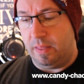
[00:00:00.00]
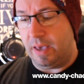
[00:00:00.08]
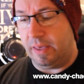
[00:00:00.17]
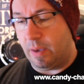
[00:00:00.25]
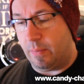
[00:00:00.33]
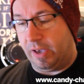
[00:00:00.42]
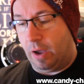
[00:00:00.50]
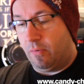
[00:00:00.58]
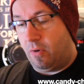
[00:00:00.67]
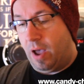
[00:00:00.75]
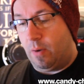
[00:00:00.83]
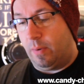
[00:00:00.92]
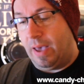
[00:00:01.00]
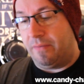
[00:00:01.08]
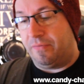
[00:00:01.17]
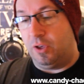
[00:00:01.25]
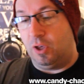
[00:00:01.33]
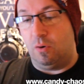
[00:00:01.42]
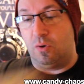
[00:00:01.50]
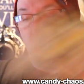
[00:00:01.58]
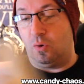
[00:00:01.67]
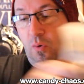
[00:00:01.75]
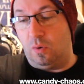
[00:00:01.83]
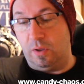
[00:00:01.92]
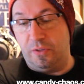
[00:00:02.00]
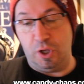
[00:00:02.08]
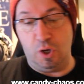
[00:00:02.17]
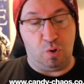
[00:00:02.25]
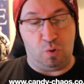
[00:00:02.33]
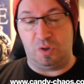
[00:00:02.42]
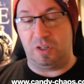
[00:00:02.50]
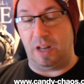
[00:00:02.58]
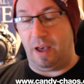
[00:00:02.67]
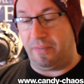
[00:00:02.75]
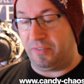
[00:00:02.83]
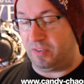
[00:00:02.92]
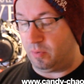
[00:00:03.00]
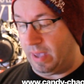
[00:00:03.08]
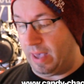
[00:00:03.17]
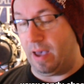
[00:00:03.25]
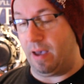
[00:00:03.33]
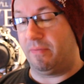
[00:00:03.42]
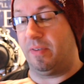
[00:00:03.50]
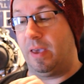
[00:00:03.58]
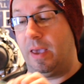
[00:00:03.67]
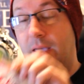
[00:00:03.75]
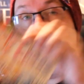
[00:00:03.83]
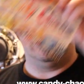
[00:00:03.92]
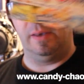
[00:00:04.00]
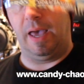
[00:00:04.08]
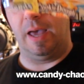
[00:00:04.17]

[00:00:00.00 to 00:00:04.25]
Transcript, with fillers: thing. There we go. Right, we have the usual the usual stuffs. We have the, the